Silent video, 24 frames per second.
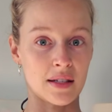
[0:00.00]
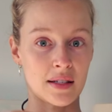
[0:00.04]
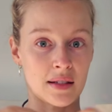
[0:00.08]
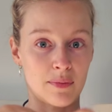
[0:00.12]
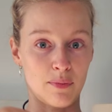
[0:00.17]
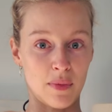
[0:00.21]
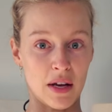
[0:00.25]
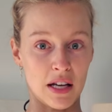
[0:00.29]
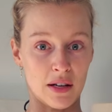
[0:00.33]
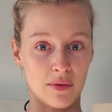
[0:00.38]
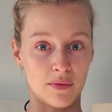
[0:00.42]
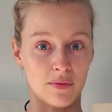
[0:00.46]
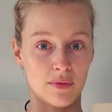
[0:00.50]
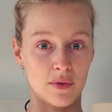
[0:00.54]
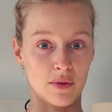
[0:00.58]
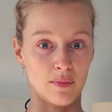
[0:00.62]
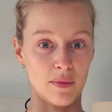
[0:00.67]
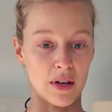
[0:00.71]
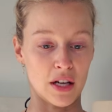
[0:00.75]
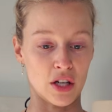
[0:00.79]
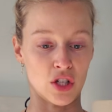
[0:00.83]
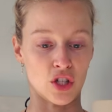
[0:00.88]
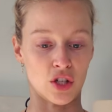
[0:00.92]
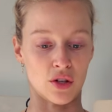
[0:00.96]
Make
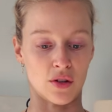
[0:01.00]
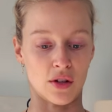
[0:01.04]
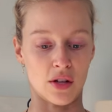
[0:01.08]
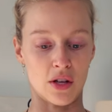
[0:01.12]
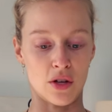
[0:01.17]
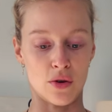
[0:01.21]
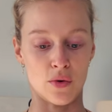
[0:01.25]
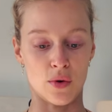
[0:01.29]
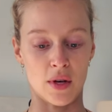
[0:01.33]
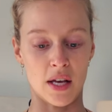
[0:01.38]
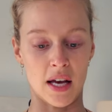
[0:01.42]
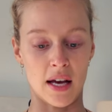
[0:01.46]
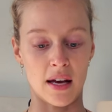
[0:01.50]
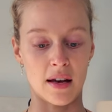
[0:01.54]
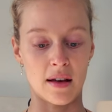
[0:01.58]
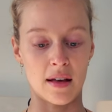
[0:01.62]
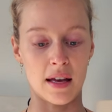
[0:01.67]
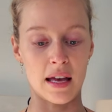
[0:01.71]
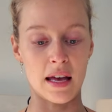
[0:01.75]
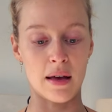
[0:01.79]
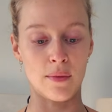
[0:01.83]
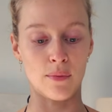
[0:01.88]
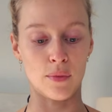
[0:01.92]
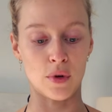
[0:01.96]
sure that you get
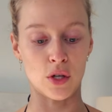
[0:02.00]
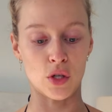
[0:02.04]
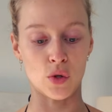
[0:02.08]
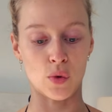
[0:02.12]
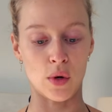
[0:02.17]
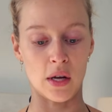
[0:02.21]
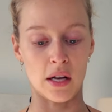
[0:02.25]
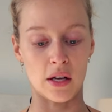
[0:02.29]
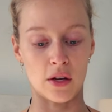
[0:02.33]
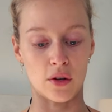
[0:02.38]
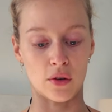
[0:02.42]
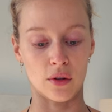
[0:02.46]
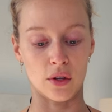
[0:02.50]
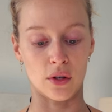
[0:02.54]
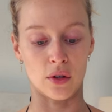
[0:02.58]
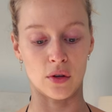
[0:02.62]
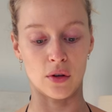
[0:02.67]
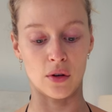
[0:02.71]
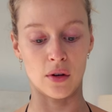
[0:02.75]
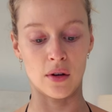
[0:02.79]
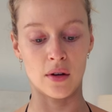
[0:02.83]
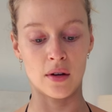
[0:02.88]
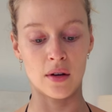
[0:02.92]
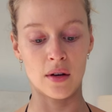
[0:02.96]
in between your
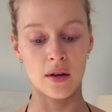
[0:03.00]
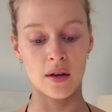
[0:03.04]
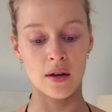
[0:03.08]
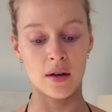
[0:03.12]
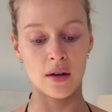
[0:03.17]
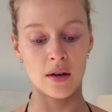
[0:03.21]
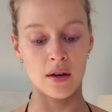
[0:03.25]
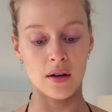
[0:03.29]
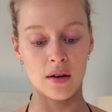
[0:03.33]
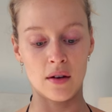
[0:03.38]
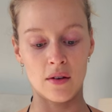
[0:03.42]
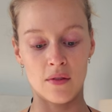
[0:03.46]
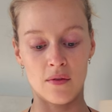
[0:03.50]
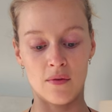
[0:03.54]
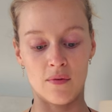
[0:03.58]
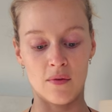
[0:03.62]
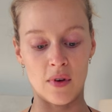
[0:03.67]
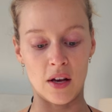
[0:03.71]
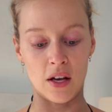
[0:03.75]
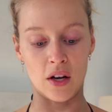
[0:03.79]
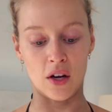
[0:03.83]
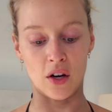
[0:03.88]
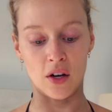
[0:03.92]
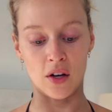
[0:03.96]
little
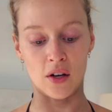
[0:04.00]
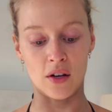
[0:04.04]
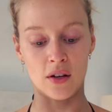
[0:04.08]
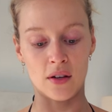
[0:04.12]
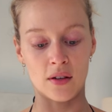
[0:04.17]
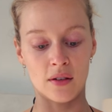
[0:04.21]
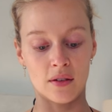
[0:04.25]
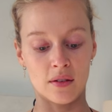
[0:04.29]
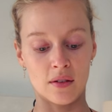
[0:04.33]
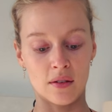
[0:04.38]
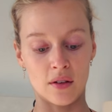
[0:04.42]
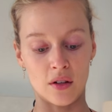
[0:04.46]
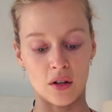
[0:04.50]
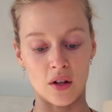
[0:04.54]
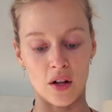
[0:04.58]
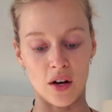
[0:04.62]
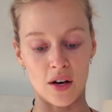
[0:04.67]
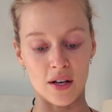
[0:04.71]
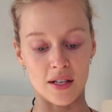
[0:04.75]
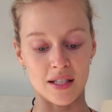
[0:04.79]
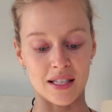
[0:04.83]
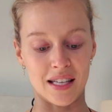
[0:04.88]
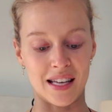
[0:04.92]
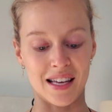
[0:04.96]
finger
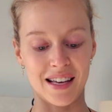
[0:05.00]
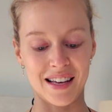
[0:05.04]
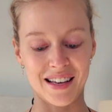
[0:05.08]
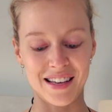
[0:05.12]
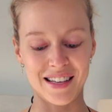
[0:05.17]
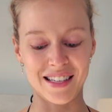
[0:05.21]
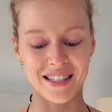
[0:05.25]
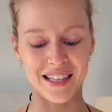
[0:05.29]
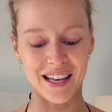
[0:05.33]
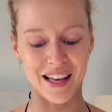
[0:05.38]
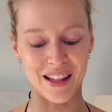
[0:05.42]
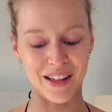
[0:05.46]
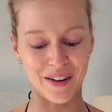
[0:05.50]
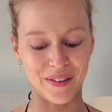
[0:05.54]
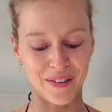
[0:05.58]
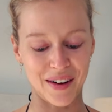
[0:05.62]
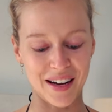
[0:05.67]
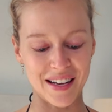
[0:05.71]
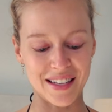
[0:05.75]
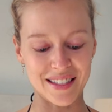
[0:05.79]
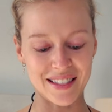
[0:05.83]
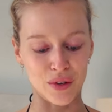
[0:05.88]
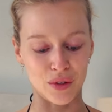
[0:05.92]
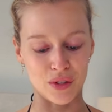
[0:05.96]
claws, because
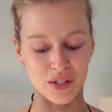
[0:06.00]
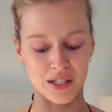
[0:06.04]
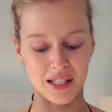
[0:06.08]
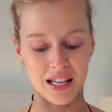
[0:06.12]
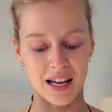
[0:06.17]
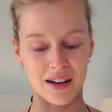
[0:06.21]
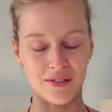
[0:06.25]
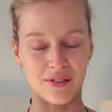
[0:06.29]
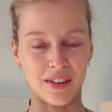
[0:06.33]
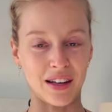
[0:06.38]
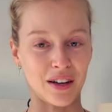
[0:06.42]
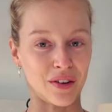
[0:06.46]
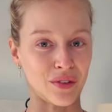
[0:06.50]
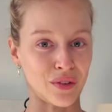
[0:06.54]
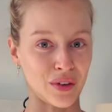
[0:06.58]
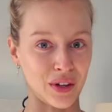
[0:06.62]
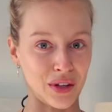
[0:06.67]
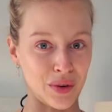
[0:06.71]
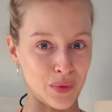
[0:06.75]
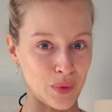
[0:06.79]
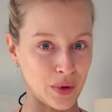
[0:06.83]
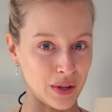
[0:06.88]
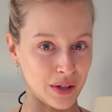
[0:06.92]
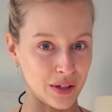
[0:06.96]
otherwise you'll just have like
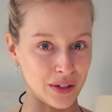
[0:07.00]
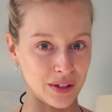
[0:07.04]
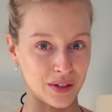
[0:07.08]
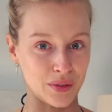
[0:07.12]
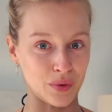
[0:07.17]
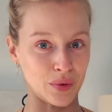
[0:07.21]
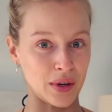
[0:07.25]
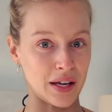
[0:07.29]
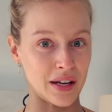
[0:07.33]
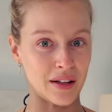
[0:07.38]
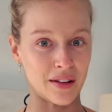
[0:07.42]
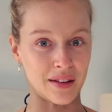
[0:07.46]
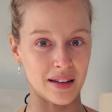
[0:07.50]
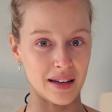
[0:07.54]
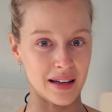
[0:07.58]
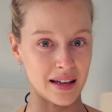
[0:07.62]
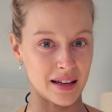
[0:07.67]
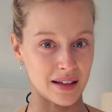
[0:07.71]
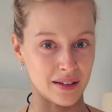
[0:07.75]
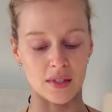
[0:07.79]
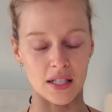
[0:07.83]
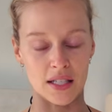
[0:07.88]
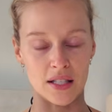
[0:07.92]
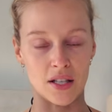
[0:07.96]
really weird,
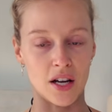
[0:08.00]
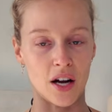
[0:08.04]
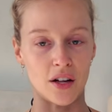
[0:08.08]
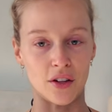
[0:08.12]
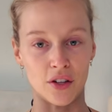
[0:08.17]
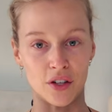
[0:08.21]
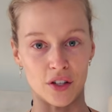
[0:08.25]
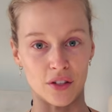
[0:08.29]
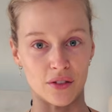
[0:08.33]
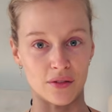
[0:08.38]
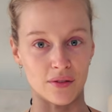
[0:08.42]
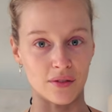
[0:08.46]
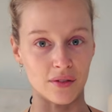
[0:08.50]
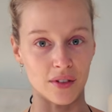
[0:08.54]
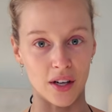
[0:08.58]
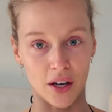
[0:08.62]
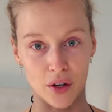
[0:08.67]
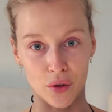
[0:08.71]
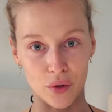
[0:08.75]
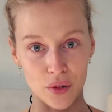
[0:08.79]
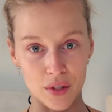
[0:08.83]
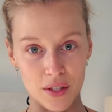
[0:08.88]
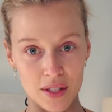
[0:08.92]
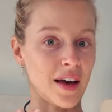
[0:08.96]
wrinkly, discolored
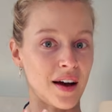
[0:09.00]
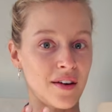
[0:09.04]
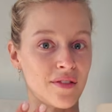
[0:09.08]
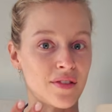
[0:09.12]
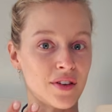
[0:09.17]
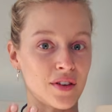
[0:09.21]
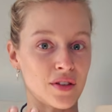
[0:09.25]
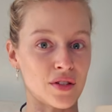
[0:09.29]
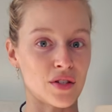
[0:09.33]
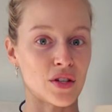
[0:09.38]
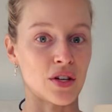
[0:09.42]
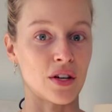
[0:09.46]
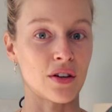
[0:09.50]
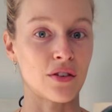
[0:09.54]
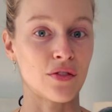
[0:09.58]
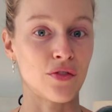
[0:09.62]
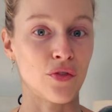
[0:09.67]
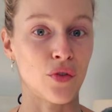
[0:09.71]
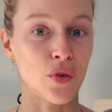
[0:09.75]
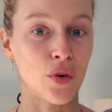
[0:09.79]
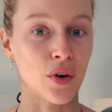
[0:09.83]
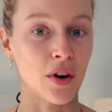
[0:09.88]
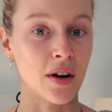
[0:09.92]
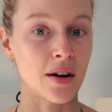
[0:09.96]
knuckles. That feels good
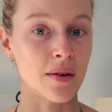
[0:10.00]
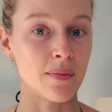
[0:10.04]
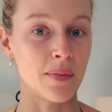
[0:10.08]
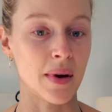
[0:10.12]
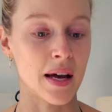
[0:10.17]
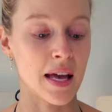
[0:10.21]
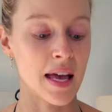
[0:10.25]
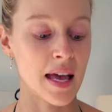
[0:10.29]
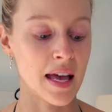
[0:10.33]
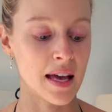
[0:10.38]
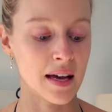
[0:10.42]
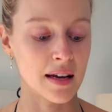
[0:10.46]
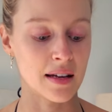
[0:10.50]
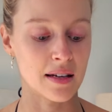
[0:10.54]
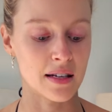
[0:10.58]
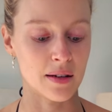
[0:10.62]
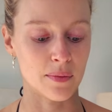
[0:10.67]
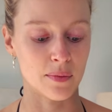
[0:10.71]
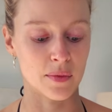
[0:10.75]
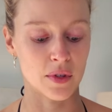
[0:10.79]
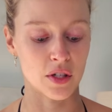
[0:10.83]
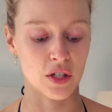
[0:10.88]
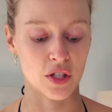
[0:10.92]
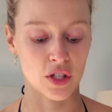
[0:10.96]
for my hand. I'm
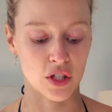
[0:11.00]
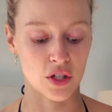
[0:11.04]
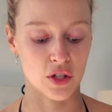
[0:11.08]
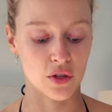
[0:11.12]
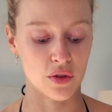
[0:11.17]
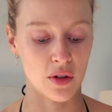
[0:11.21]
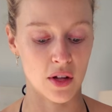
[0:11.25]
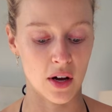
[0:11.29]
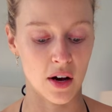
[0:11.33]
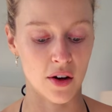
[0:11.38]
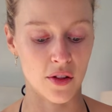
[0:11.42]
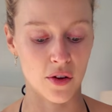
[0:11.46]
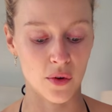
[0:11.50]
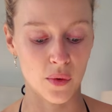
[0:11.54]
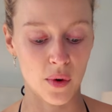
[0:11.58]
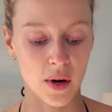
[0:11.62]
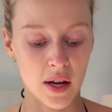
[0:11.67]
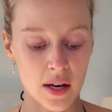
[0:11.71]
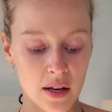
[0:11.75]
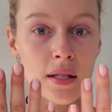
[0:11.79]
gonna just do the other one.